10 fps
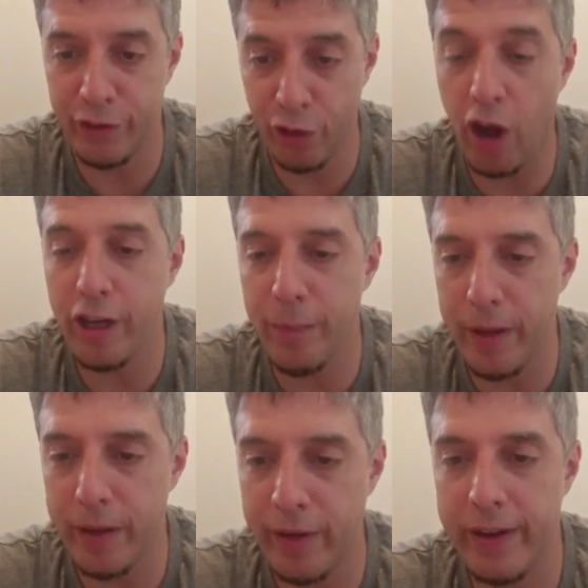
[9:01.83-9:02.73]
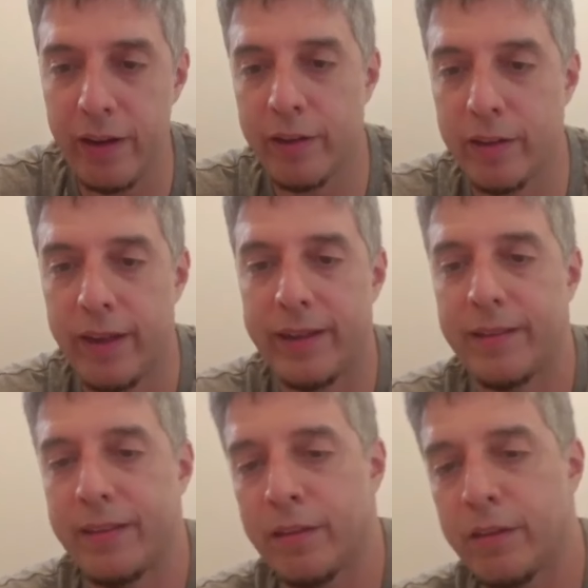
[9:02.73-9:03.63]
document, right? Look
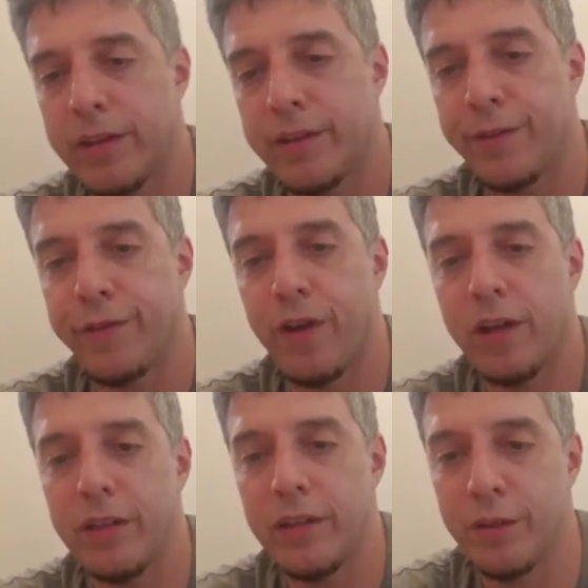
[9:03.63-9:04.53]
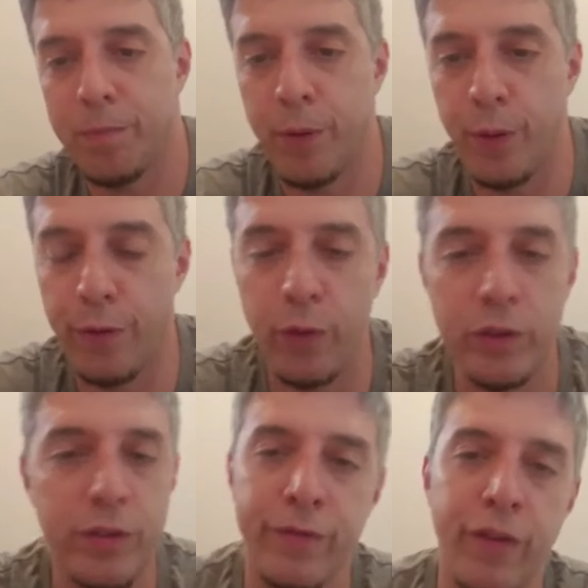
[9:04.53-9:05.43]
at the font. It's
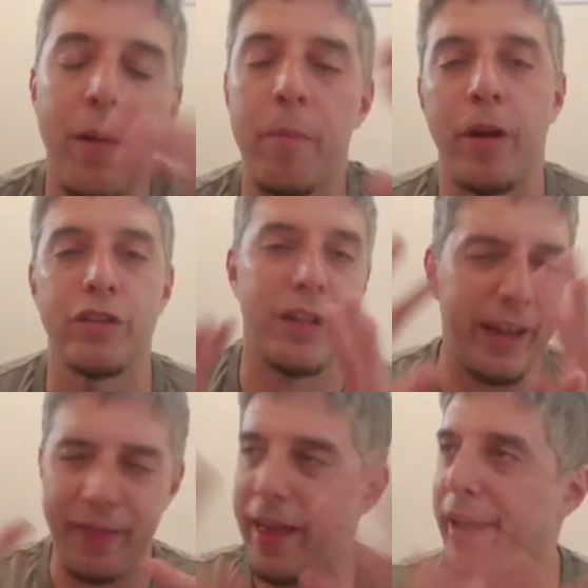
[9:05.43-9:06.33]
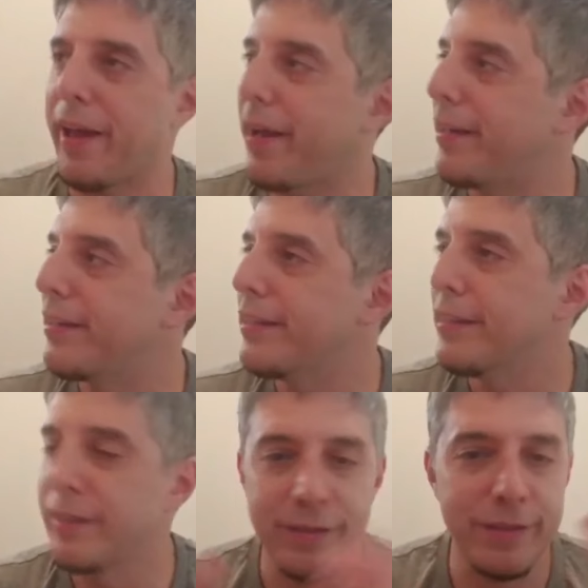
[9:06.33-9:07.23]
beautiful. It's very much like that,
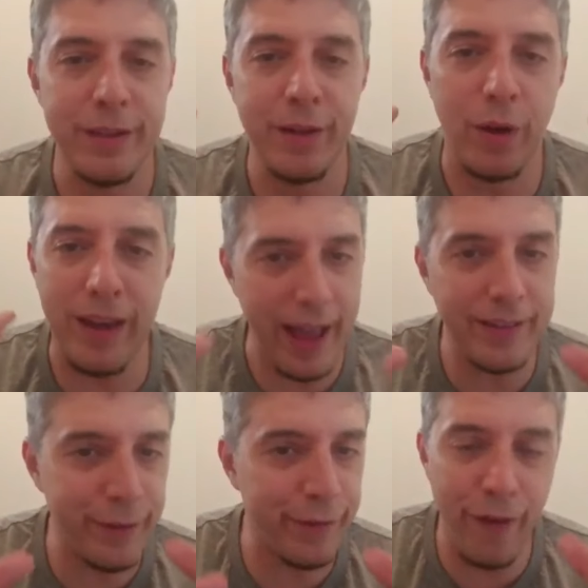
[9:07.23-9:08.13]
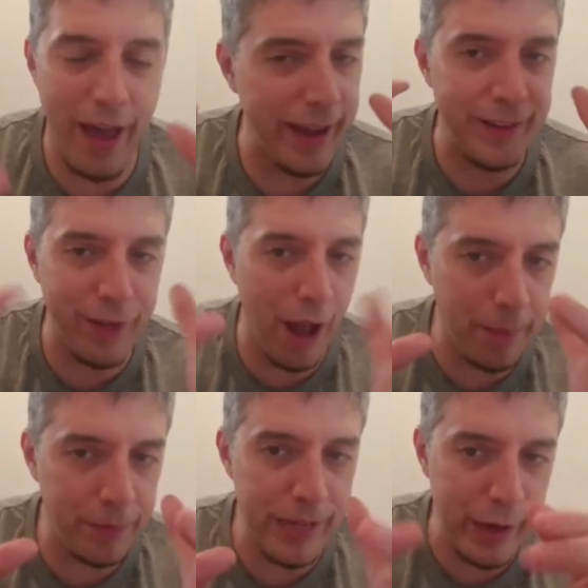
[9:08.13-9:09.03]
classified
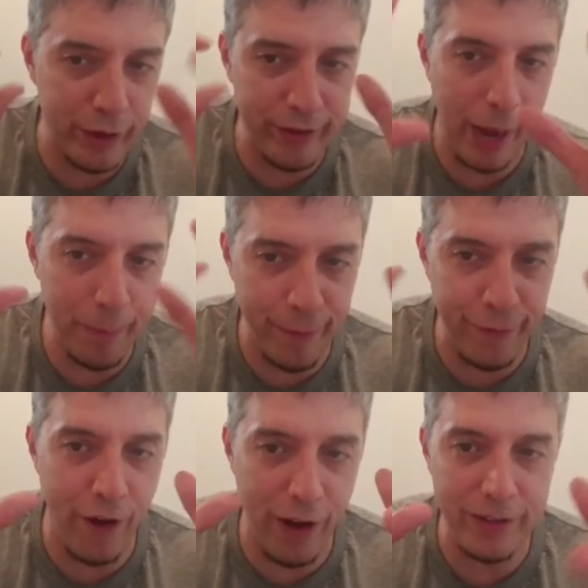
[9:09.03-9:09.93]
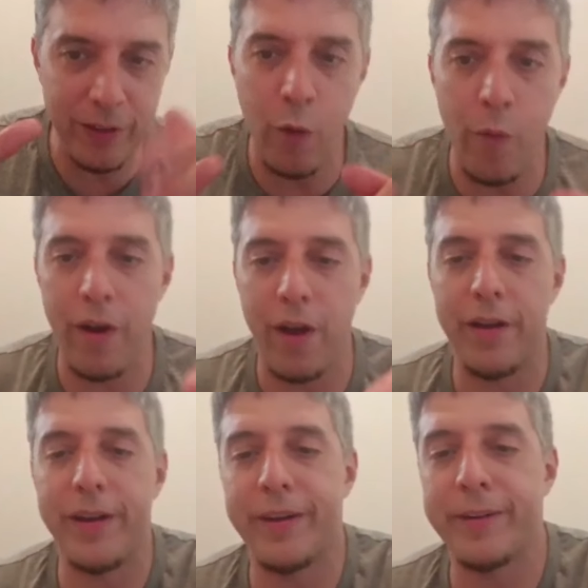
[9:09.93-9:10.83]
top secret type of font going
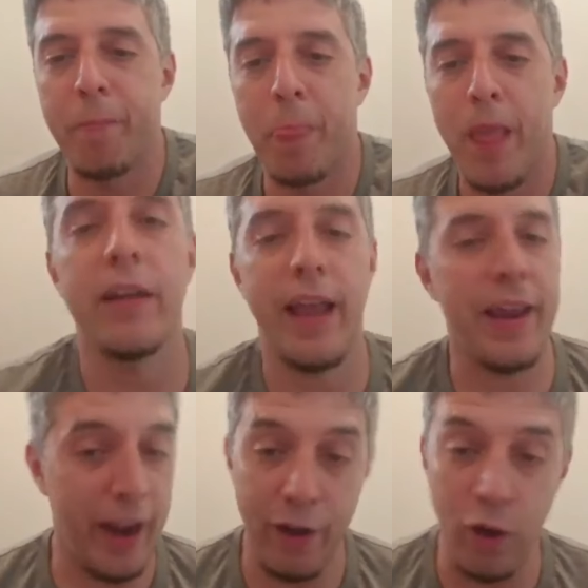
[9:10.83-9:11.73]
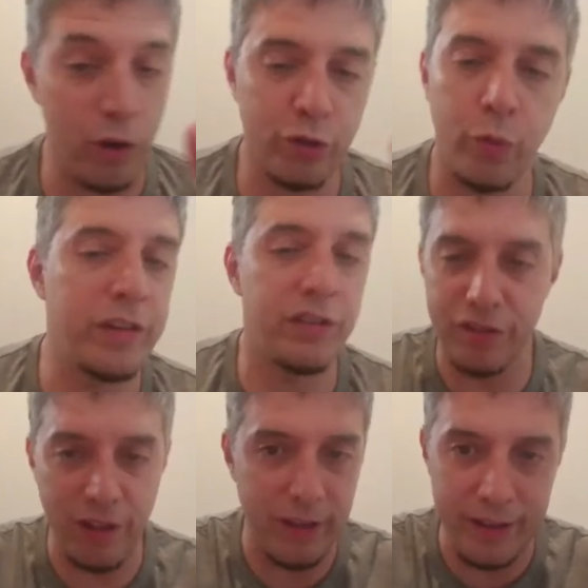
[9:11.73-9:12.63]
on here. And I know it looks weird,
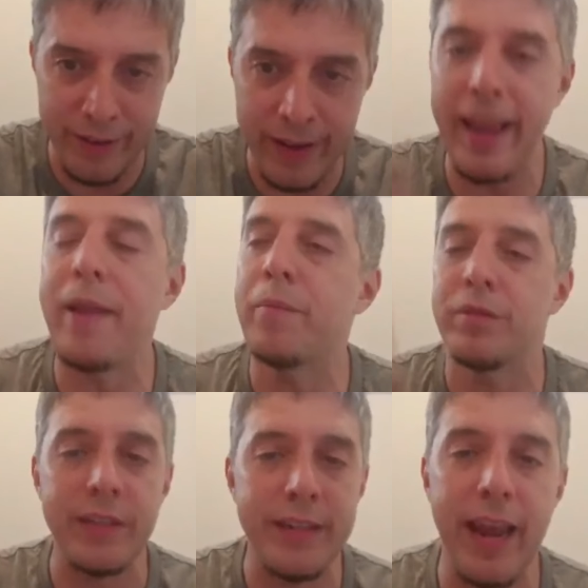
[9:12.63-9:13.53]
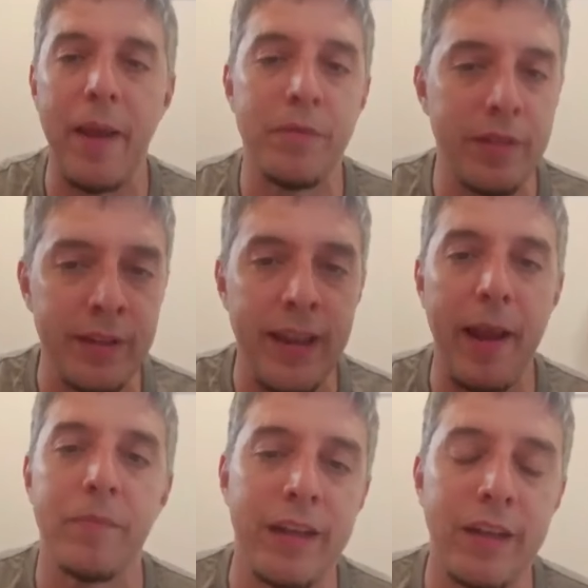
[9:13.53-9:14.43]
just names and names and
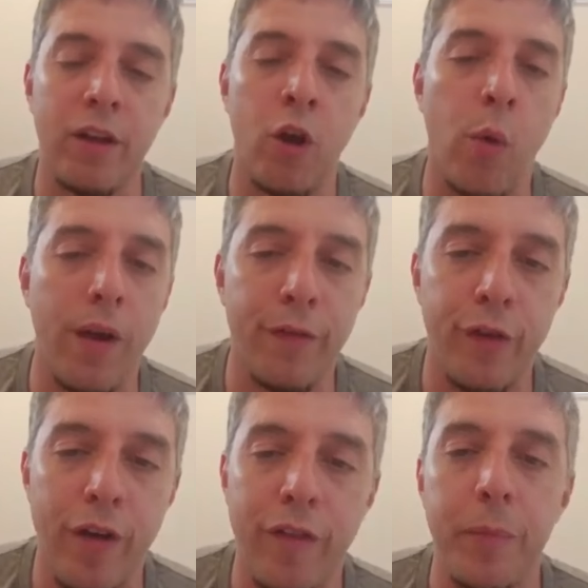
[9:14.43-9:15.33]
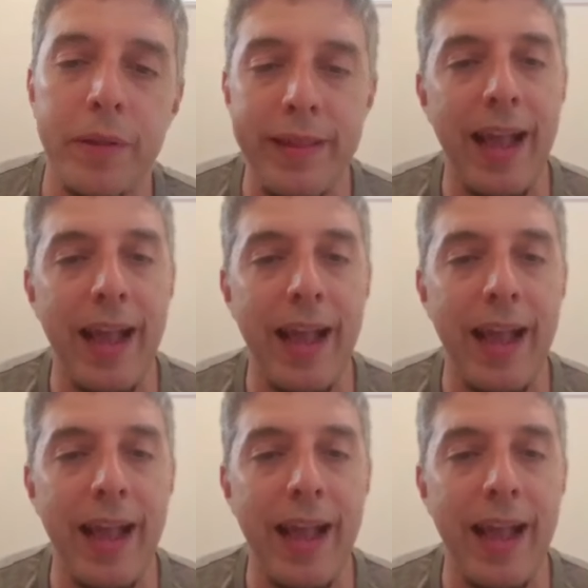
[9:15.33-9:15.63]
names that go on forever, but